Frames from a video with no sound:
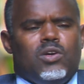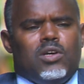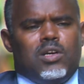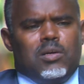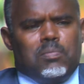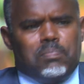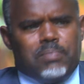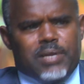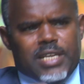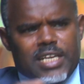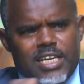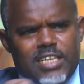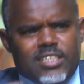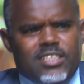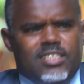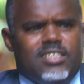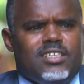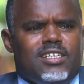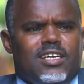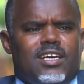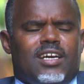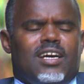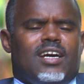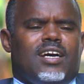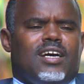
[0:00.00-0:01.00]
bridge
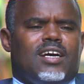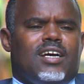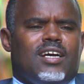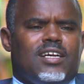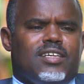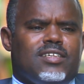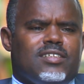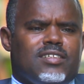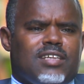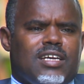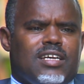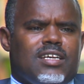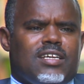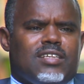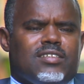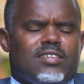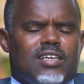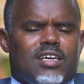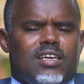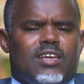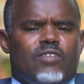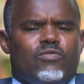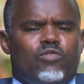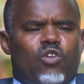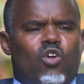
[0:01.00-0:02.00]

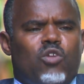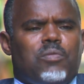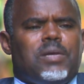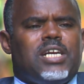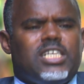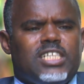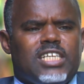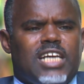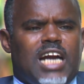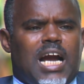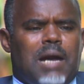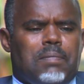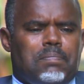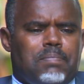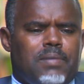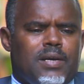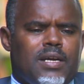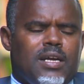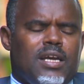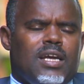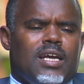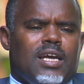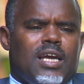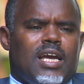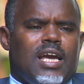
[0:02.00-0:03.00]
the information gap
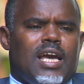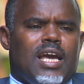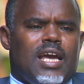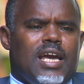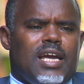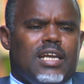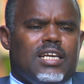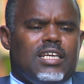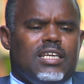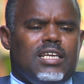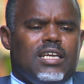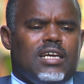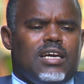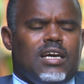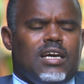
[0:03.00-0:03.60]
and